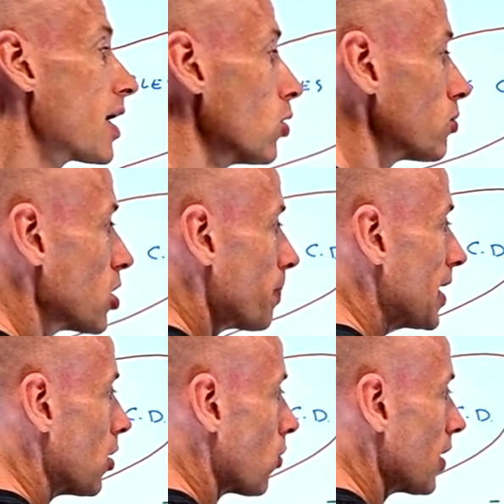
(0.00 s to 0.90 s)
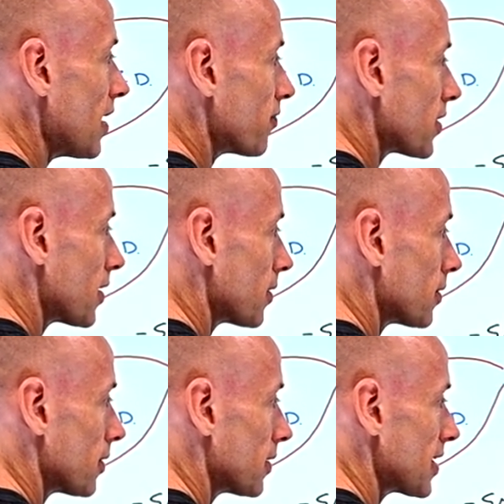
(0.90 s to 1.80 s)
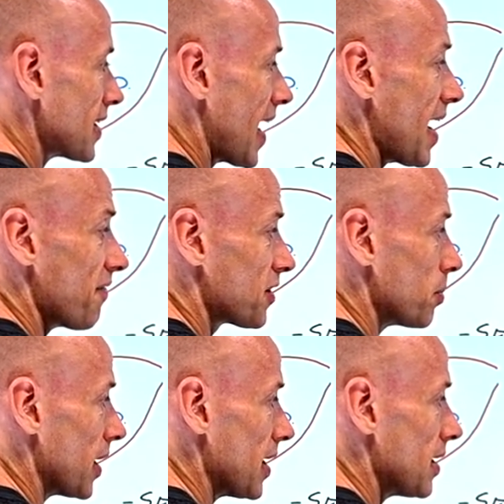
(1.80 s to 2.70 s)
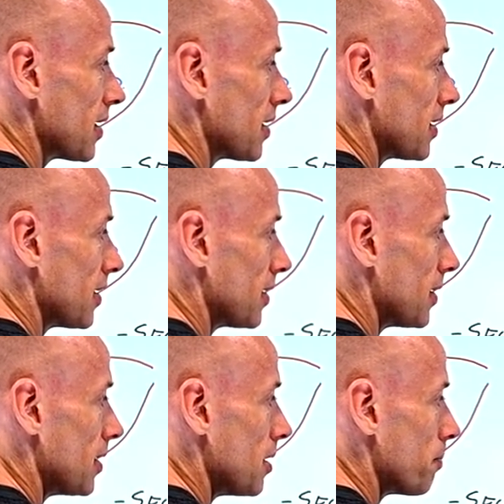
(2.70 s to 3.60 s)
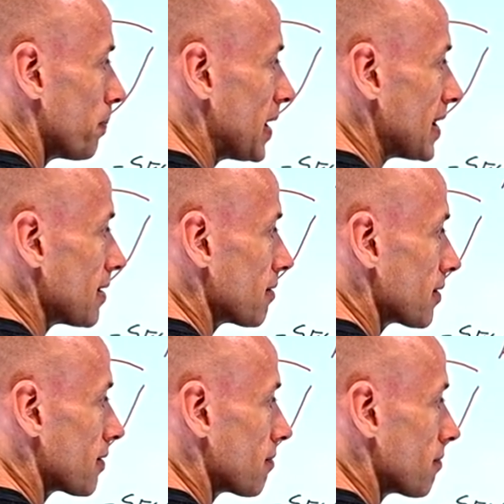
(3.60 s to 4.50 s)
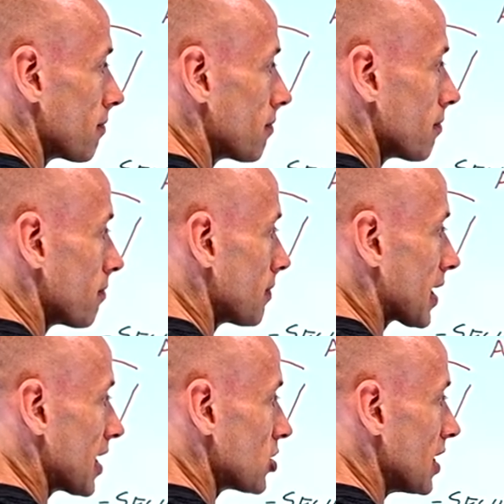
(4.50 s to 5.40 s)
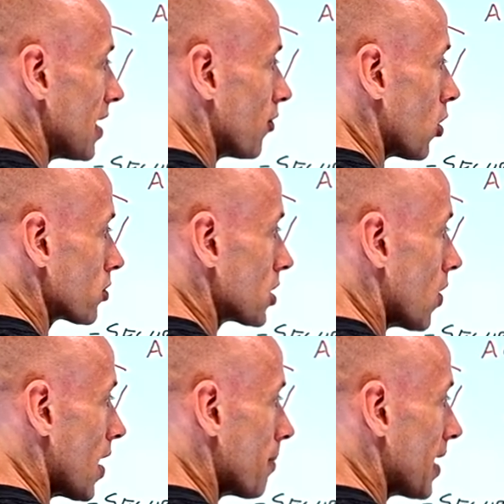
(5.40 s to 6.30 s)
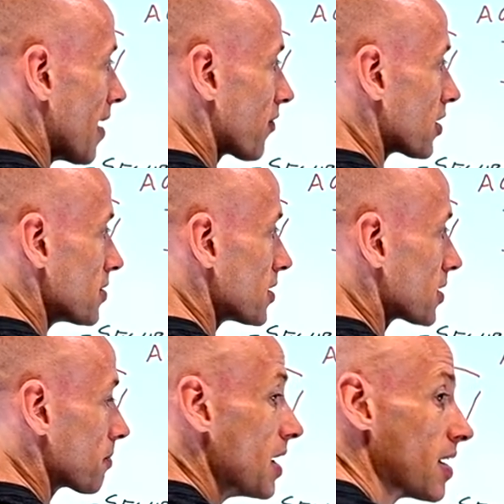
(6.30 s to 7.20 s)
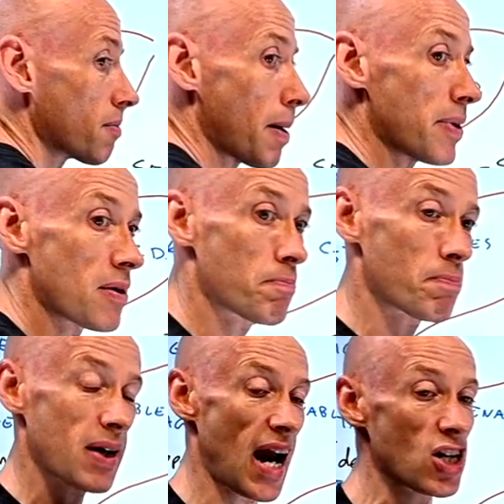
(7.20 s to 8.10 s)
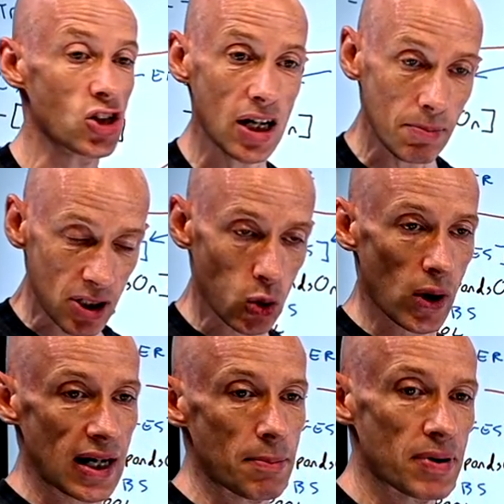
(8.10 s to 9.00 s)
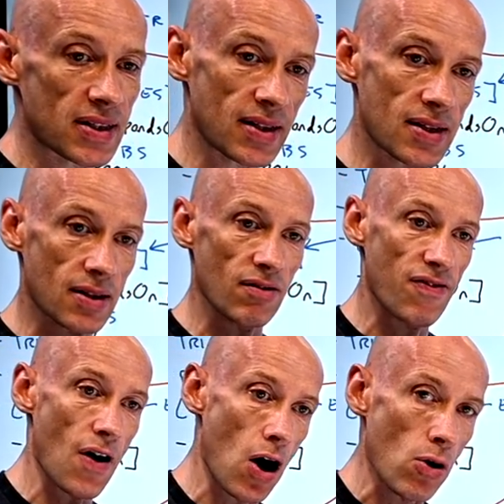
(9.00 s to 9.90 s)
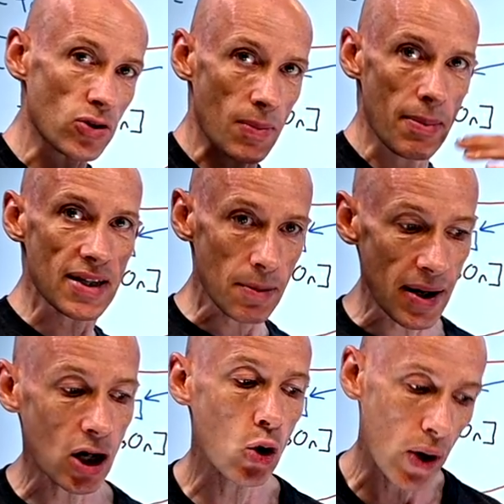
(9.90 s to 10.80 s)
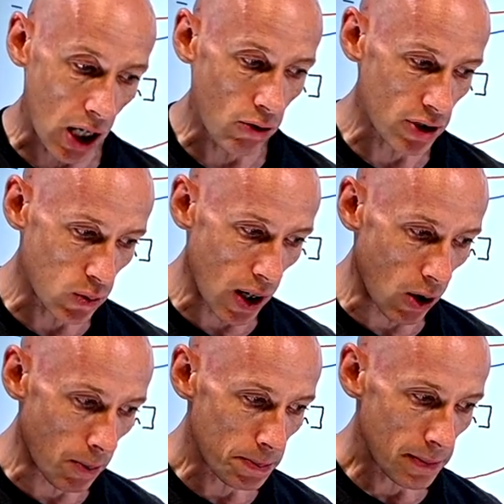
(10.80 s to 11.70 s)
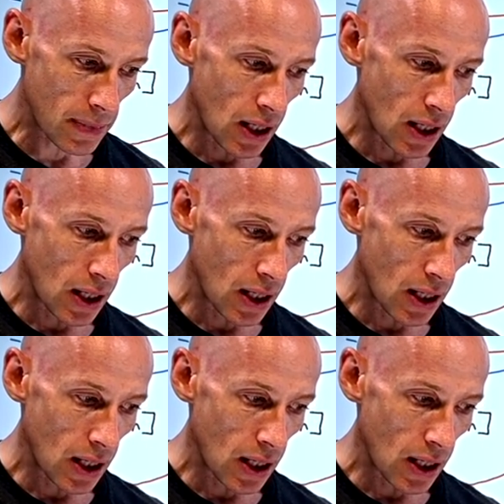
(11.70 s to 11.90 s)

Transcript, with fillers: It can also be long-lived. It doesn't have to be, but it, it can actually live a long time and have maybe caching between it, persistent files, so maybe it's a bit quicker as well.